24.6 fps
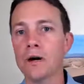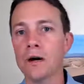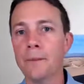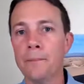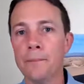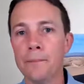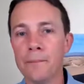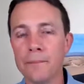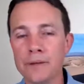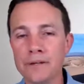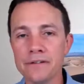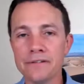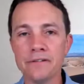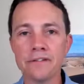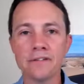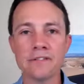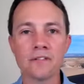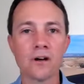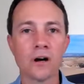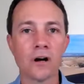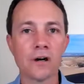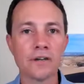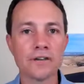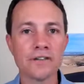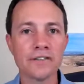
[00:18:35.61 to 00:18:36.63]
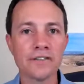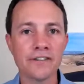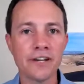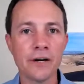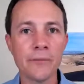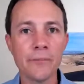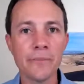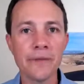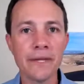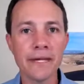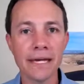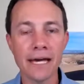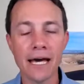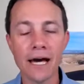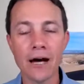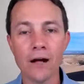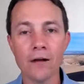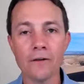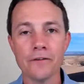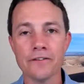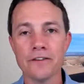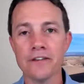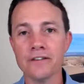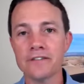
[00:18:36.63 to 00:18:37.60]
a business card, something
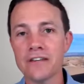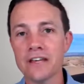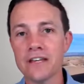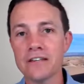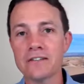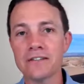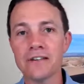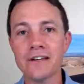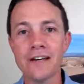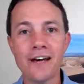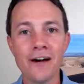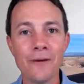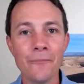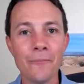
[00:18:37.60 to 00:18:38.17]
else that says,